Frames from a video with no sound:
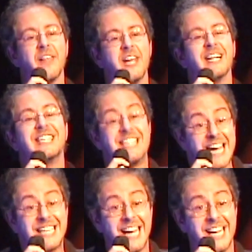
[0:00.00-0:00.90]
in a
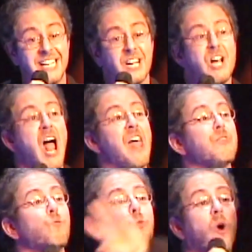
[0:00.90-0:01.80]
decade, and
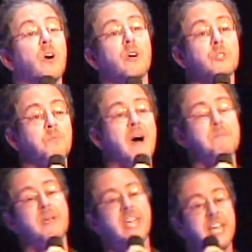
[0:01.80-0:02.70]
the world
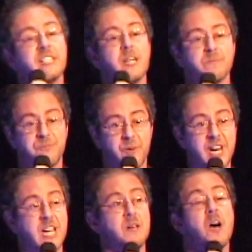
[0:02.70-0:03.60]
might be
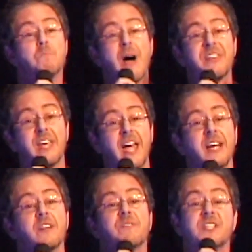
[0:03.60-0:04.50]
helium-free by the
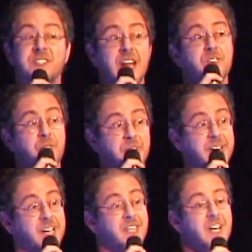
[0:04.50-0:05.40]
end of the century.